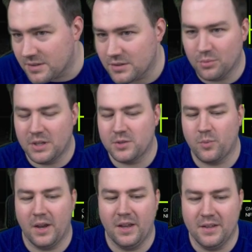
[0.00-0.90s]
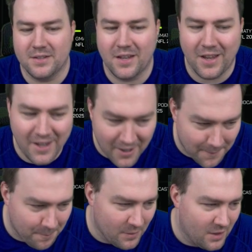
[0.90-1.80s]
So that's why he's here.
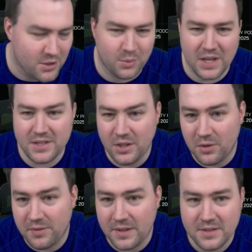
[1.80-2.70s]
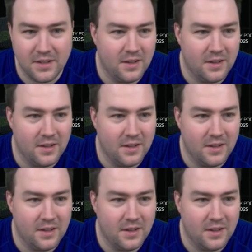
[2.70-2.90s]
So that's the offense.